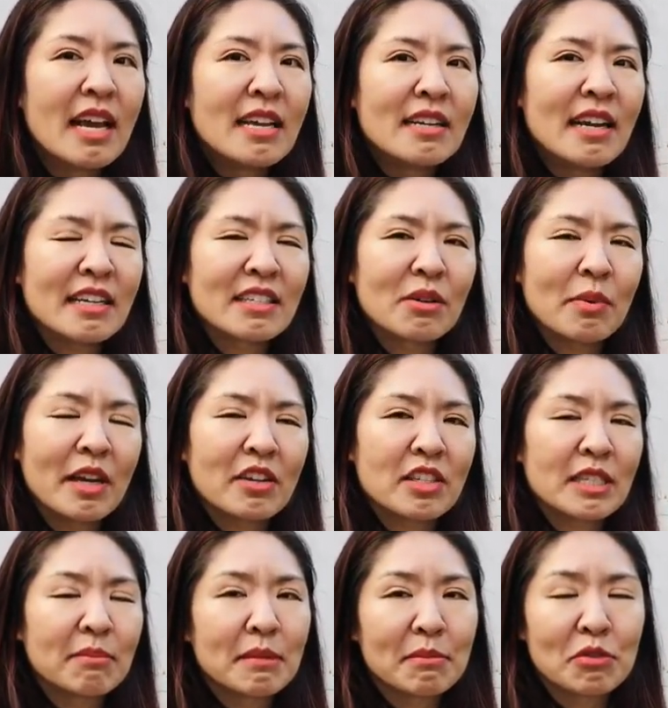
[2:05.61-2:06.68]
It takes away your
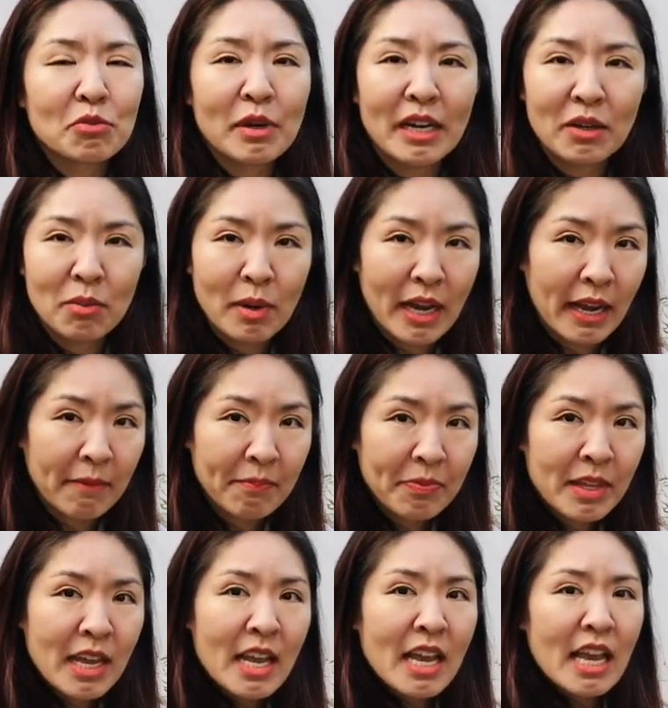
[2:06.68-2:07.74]
symptoms right away.
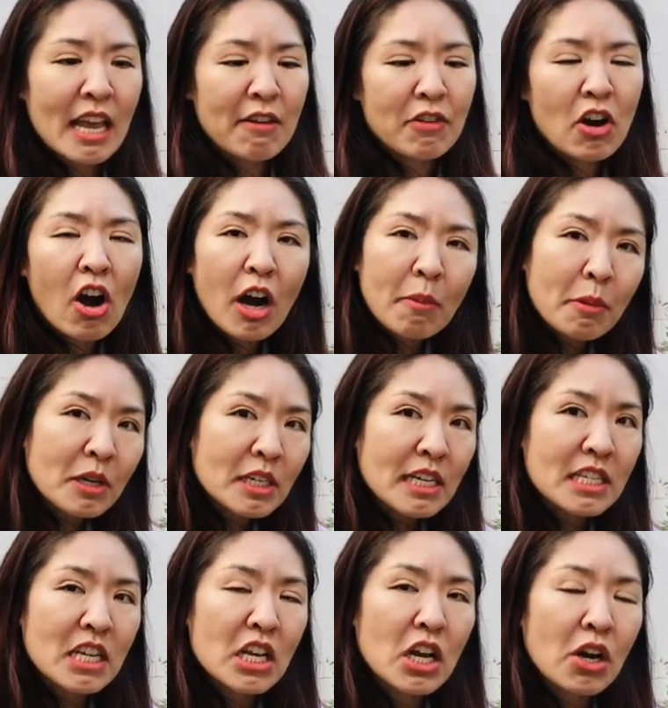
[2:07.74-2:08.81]
If your heartburn
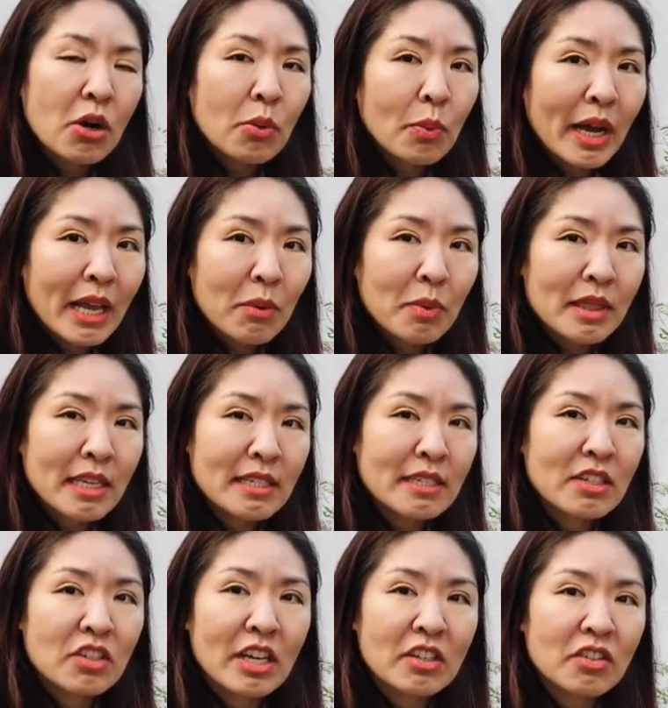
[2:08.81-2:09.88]
doesn't go away with these
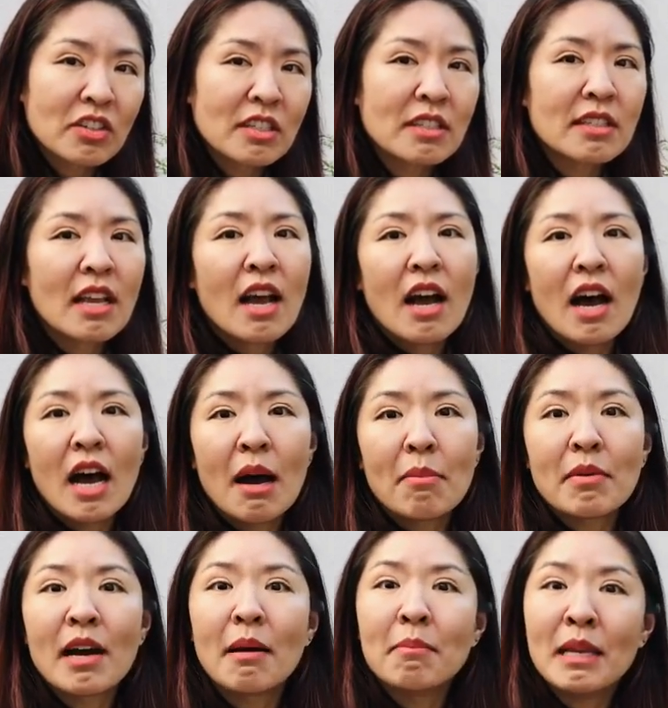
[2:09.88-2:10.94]
suggestions,
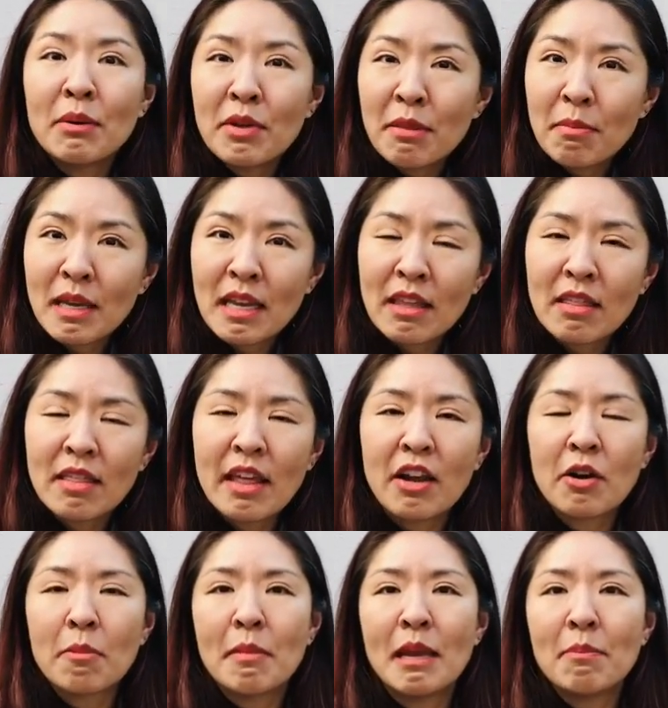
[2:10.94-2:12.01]
um, come meet with me.
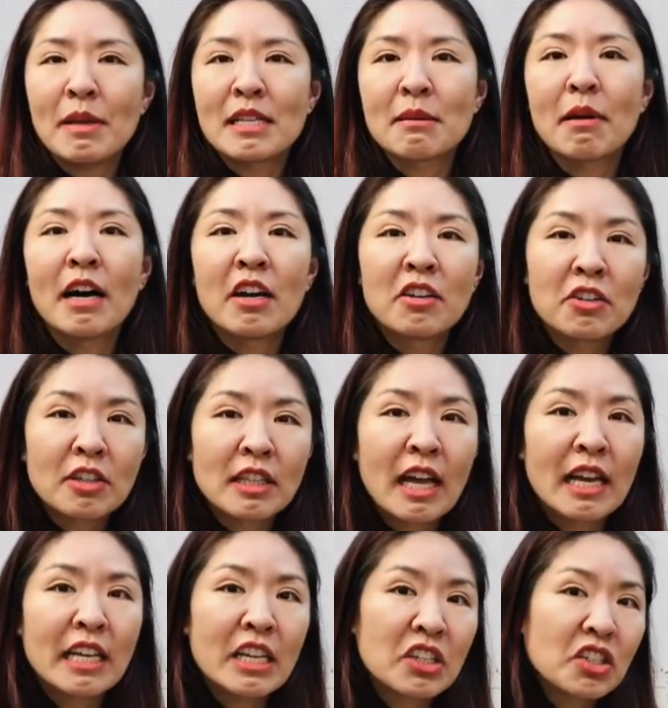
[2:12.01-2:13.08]
There may be some
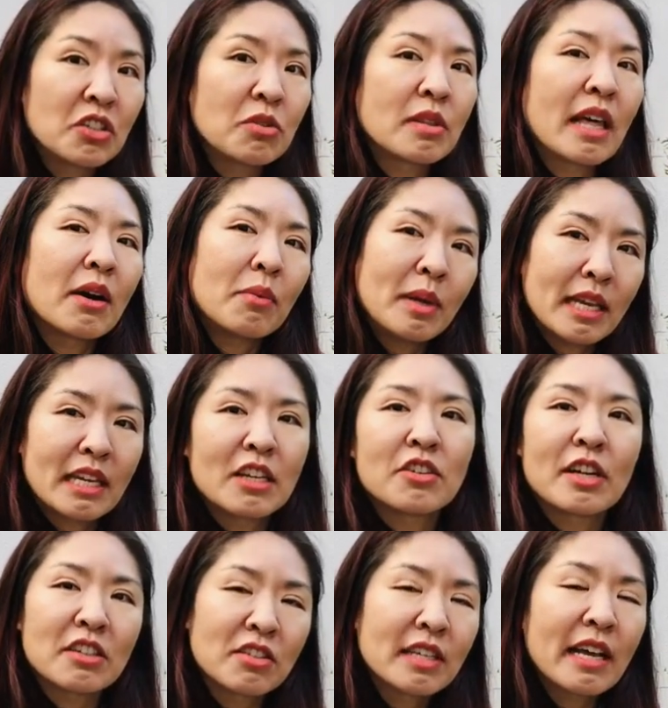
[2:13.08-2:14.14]
underlying issues that we can
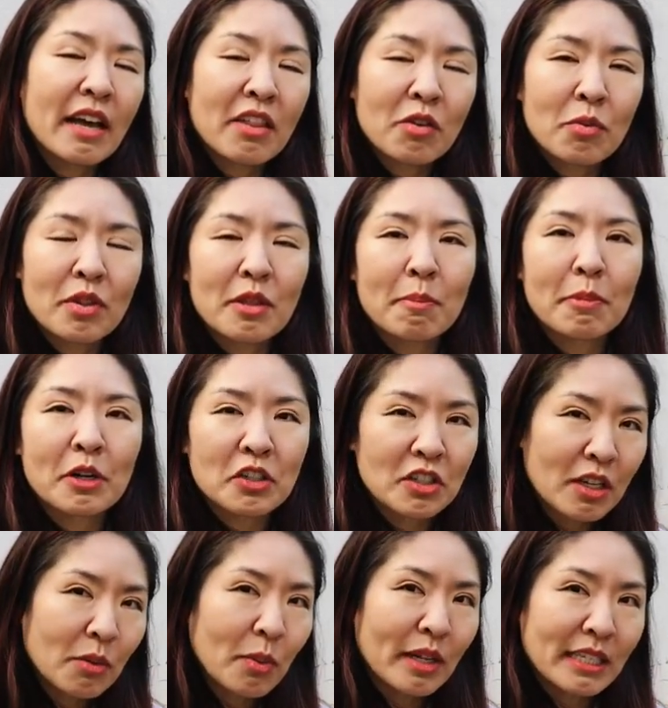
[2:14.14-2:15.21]
address together with a
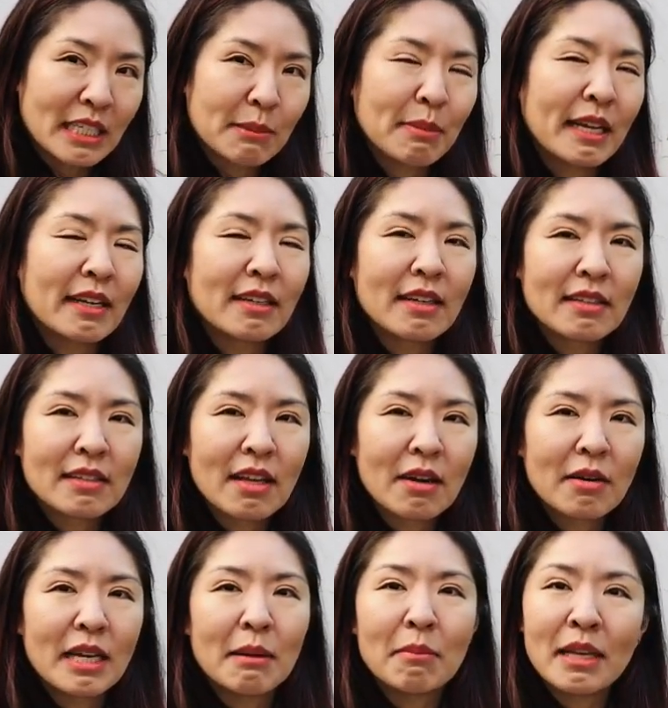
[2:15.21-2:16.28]
personal wellness plan.
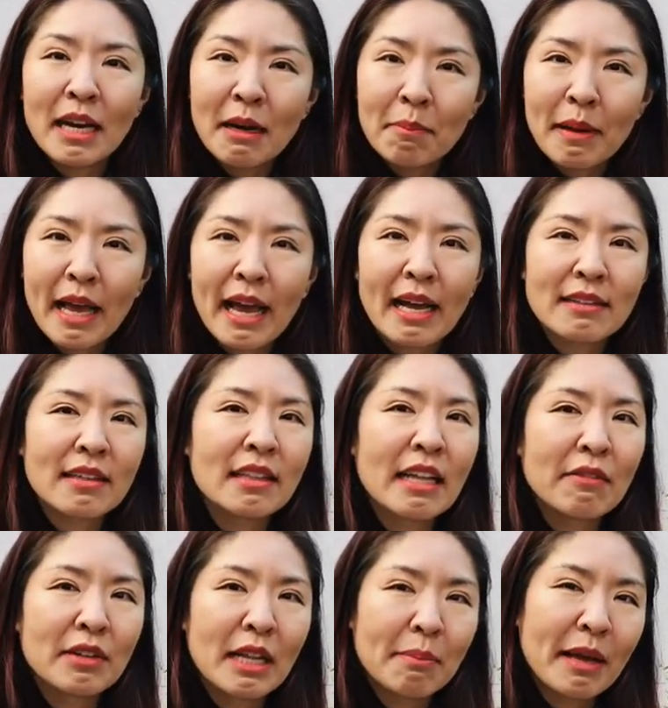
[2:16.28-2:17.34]
So hit me up at
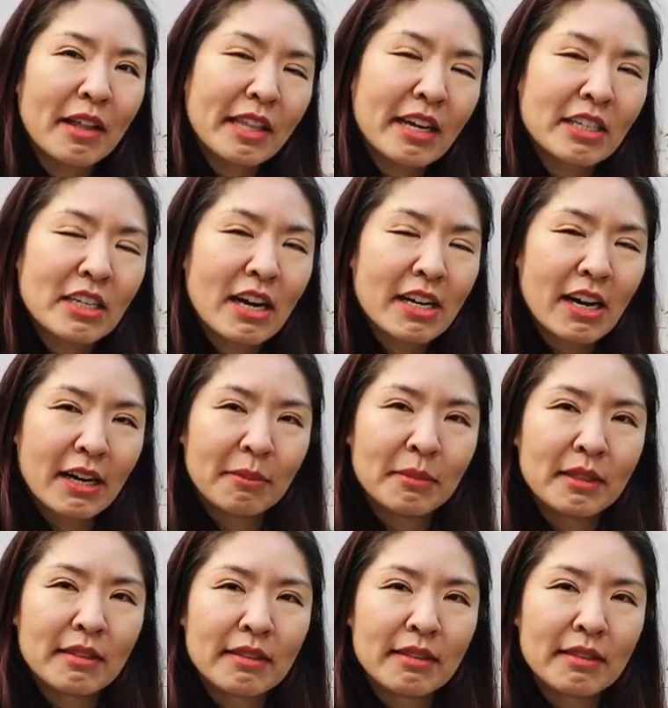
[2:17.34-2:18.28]
level up healthcare dot com.